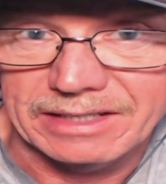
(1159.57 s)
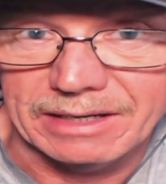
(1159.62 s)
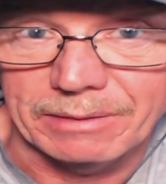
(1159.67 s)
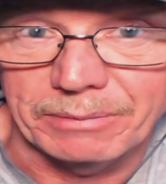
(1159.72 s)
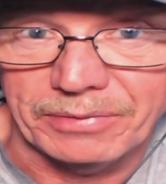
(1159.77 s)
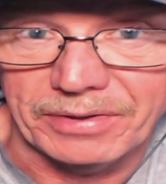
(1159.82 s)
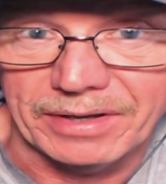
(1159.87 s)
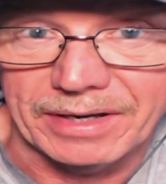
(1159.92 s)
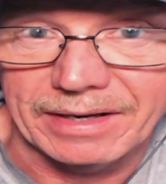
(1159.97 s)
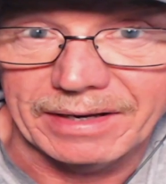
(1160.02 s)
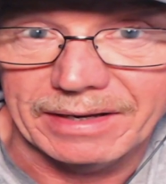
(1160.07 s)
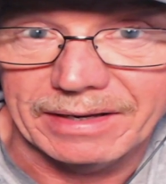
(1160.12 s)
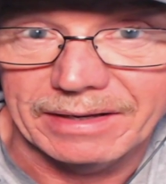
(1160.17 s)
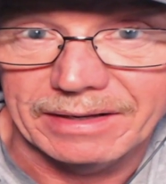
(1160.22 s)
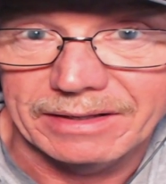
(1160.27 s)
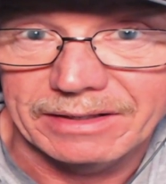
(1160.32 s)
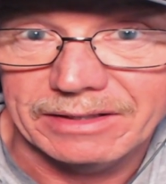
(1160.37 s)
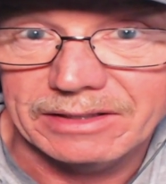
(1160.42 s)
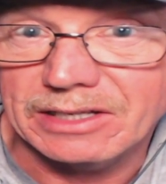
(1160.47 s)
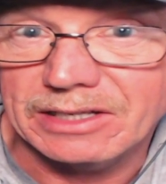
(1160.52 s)
something
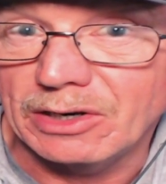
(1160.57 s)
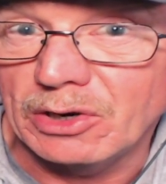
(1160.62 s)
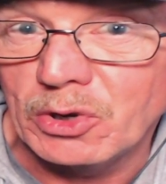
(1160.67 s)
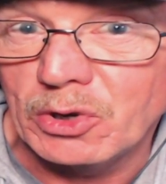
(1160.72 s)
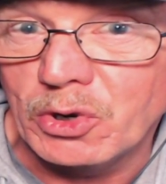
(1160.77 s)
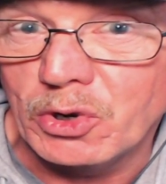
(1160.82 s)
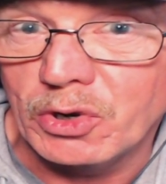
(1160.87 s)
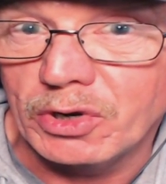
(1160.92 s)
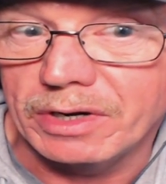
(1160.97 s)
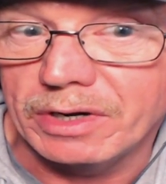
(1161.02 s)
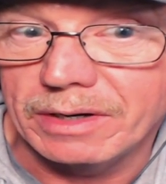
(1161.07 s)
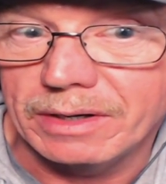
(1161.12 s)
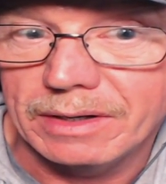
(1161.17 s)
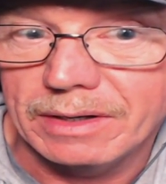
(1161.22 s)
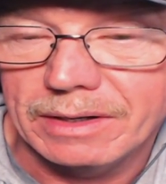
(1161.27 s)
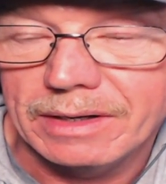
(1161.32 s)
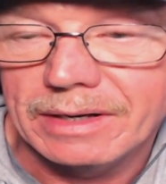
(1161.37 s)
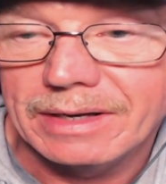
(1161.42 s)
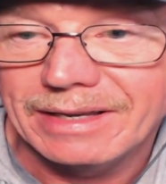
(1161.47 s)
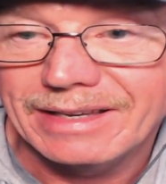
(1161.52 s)
to learn,
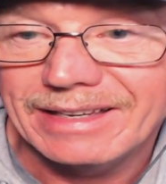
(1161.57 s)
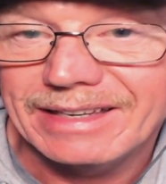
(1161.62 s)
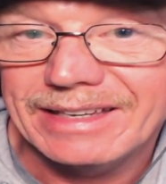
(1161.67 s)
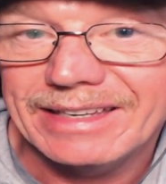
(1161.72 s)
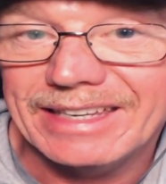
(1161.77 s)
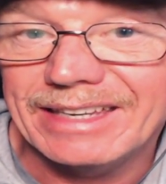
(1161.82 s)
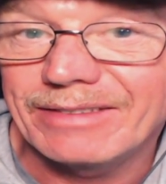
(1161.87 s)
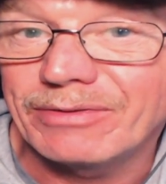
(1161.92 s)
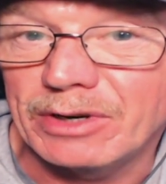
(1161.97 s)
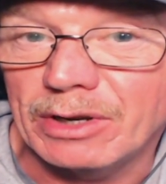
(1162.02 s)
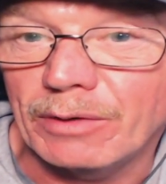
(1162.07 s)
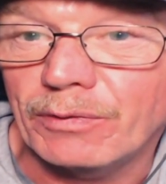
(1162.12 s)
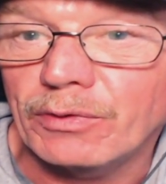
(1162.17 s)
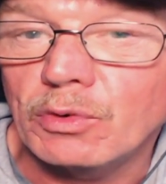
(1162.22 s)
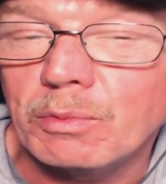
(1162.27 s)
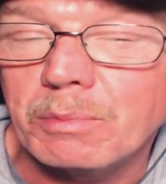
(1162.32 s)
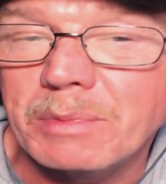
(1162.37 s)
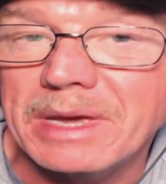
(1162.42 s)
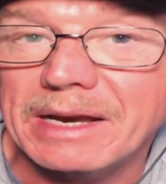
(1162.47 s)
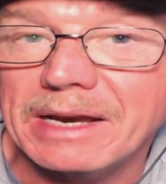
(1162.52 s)
even
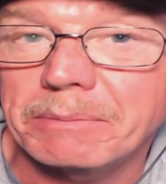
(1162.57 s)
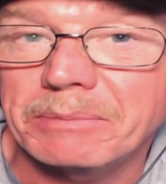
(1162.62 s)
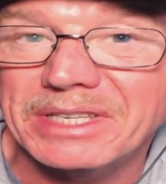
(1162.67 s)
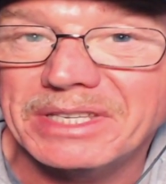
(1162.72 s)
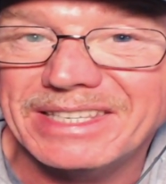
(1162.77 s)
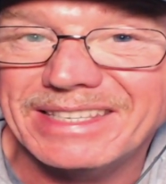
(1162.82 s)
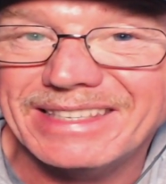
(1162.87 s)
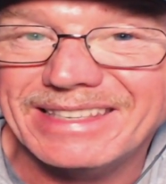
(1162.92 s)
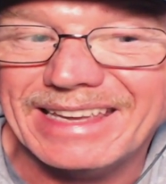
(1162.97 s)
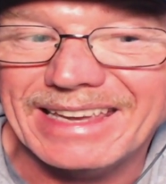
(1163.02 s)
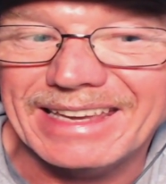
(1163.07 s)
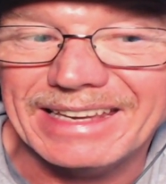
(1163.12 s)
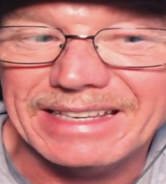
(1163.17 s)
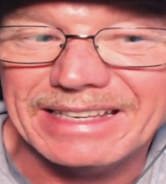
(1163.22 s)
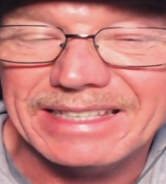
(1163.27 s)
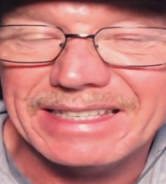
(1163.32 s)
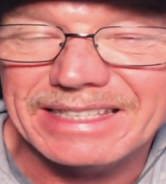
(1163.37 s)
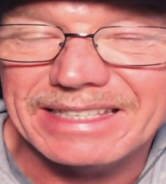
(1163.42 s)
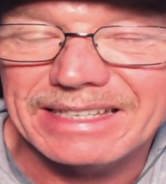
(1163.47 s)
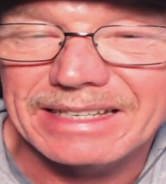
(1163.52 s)
if you make
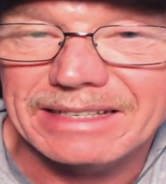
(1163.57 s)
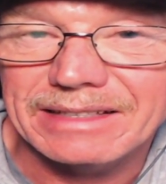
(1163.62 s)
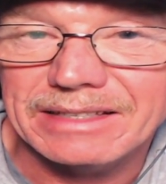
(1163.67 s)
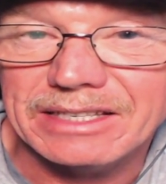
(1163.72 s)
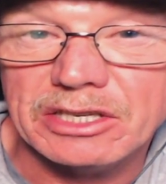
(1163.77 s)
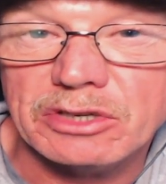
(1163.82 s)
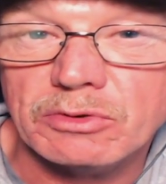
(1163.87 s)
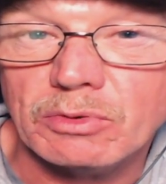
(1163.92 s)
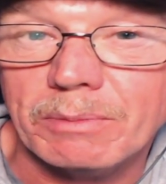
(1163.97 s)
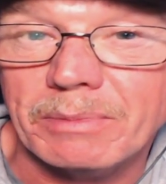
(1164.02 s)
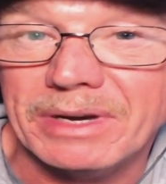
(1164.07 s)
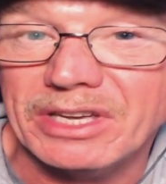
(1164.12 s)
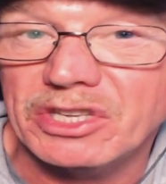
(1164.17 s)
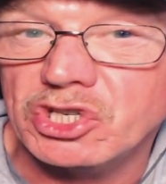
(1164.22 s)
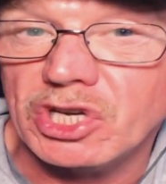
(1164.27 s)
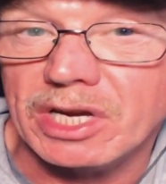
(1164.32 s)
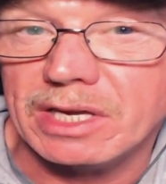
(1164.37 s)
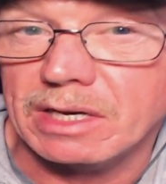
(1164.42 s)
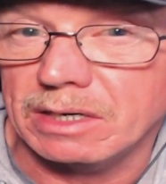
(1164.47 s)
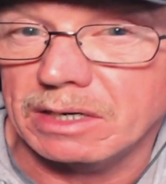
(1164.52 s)
mistakes. This is what my
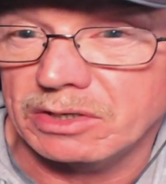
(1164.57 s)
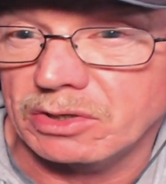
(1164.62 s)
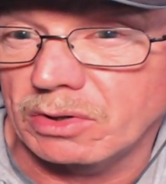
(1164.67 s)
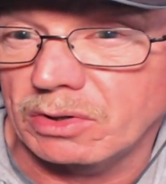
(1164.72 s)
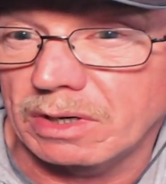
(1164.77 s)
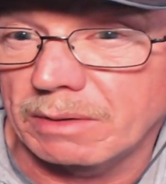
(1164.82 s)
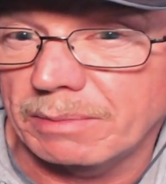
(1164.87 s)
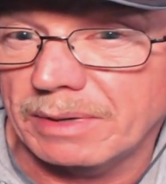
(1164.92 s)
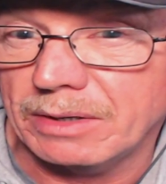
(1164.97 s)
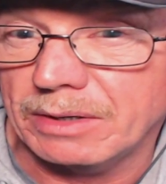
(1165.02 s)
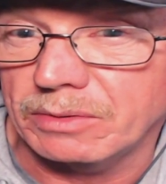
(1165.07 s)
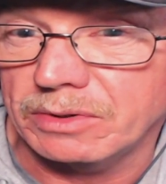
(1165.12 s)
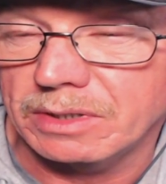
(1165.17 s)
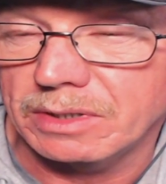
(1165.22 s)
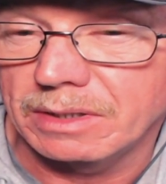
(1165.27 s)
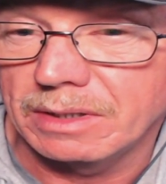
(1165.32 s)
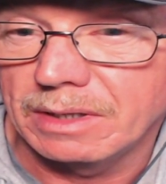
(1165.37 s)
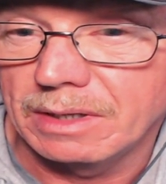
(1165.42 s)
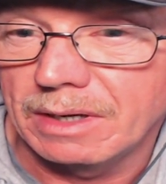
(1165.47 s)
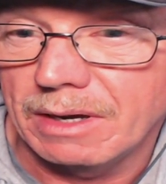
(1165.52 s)
channel is all
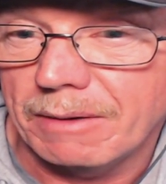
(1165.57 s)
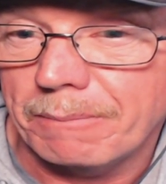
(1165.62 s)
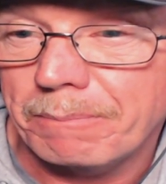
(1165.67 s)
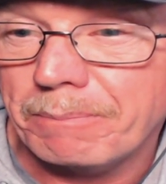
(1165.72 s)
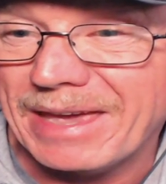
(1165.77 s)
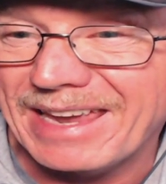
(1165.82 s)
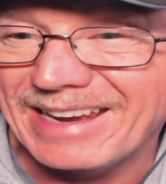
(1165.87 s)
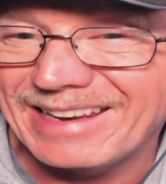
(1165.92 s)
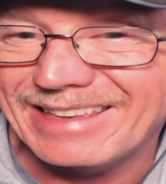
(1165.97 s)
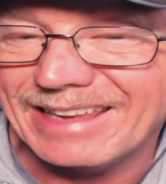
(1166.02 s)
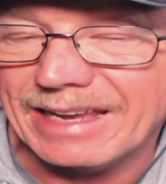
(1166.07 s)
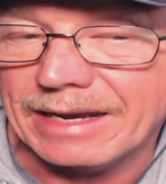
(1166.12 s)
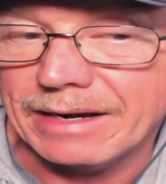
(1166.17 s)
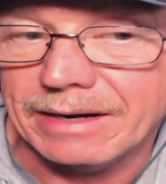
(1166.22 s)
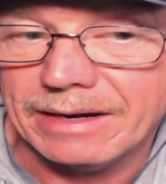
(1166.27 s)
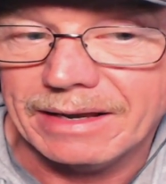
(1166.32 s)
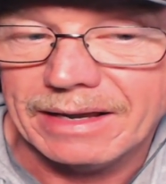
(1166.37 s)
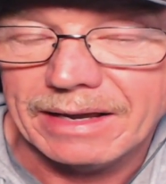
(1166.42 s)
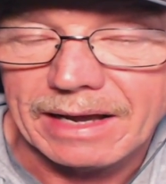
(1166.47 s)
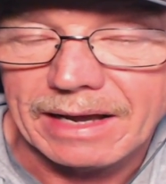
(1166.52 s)
about
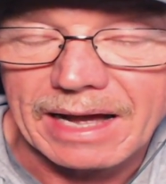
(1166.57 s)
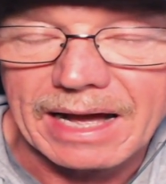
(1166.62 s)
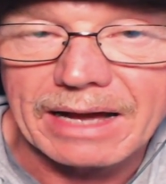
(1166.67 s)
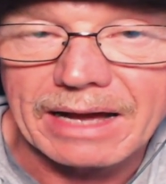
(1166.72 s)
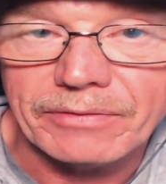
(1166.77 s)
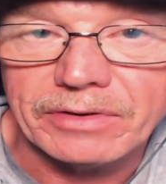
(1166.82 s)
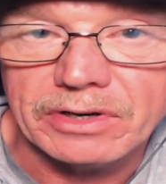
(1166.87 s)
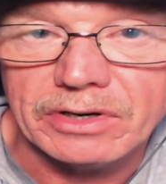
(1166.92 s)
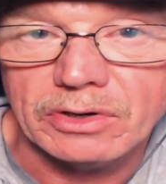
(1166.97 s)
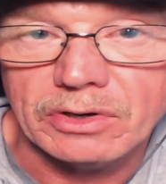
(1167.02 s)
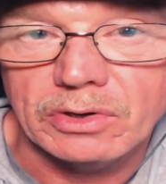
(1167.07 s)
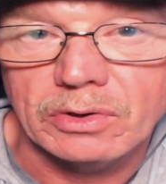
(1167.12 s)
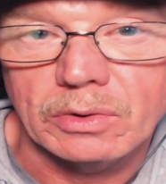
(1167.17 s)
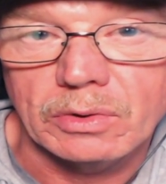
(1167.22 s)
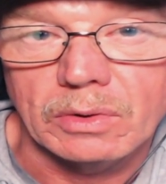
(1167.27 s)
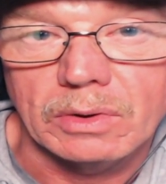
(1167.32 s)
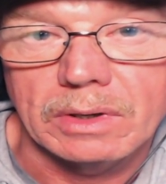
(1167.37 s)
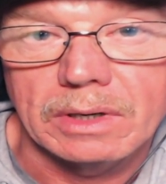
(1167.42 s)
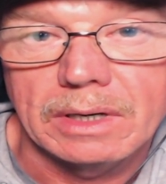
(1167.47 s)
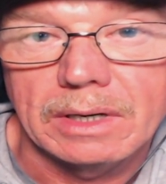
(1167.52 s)
painting, having a
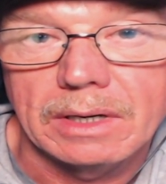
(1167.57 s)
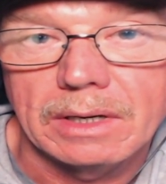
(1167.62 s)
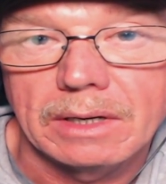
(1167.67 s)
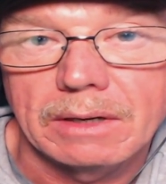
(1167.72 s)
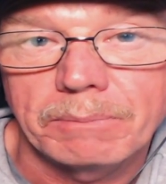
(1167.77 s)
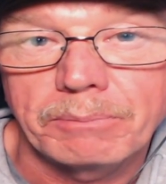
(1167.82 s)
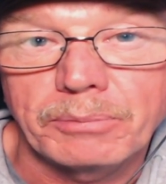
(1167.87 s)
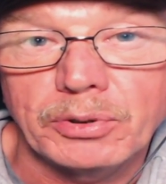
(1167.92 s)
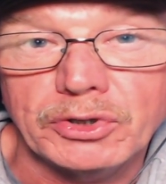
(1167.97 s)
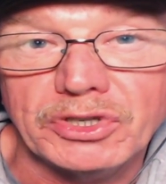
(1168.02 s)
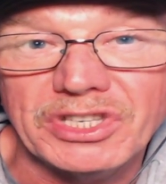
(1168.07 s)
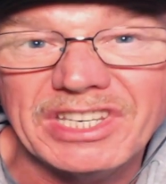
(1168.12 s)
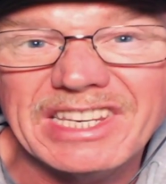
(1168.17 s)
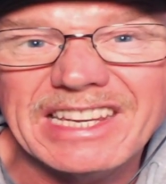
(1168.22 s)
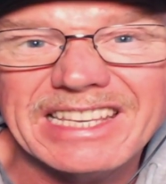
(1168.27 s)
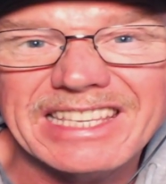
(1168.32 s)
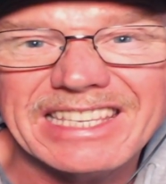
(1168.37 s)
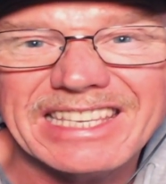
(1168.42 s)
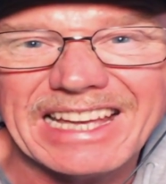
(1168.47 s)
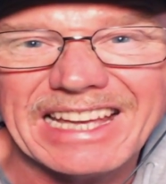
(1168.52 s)
go, putting
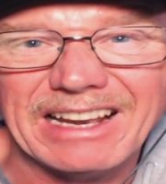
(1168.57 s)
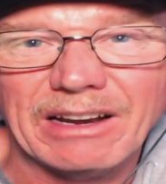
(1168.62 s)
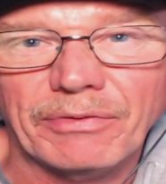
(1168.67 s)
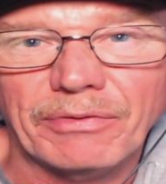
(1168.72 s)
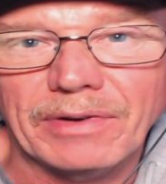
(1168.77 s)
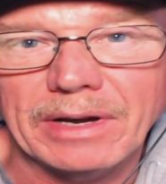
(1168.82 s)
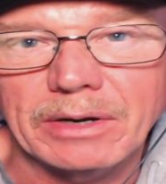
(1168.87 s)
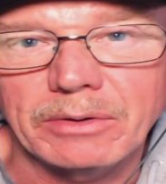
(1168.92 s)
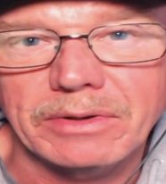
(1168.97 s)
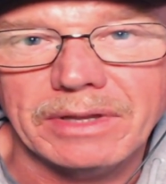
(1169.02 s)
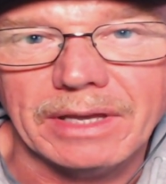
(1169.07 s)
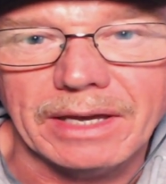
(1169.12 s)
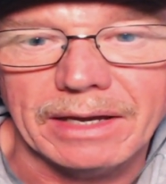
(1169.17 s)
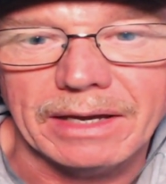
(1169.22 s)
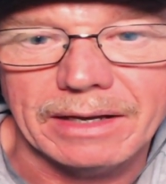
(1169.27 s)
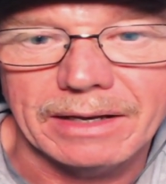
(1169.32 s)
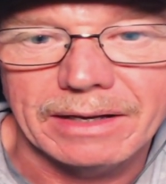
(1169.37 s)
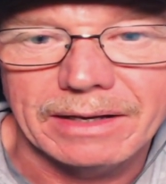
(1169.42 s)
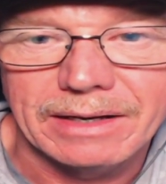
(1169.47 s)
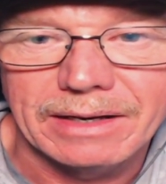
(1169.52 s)
yourself out
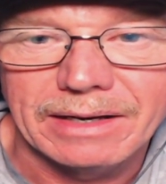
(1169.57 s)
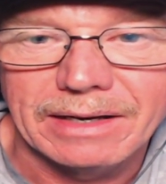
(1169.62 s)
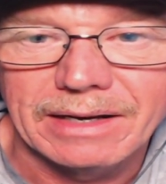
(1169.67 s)
there.